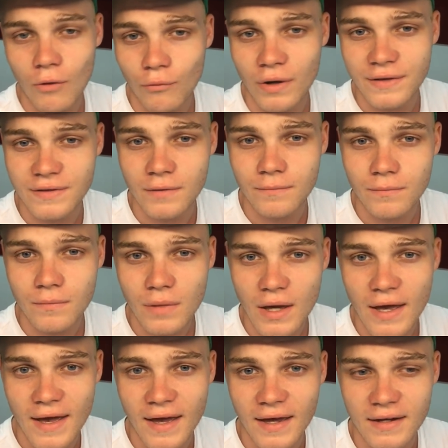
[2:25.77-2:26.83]
read them
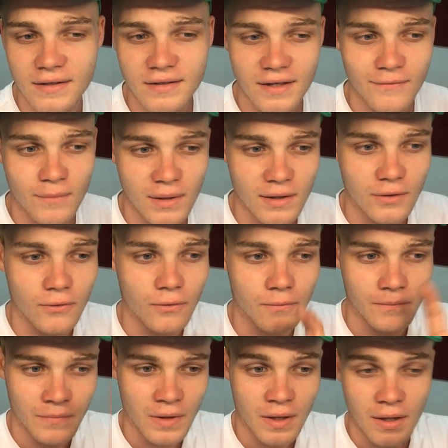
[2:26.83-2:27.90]
and give them a little
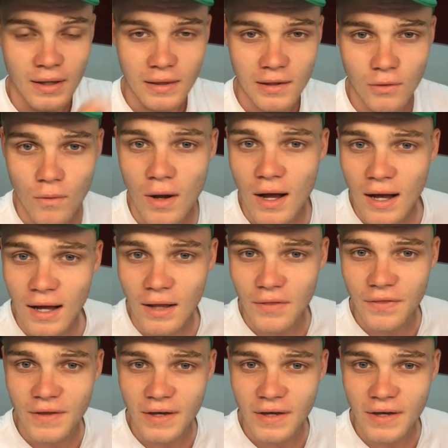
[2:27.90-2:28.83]
heart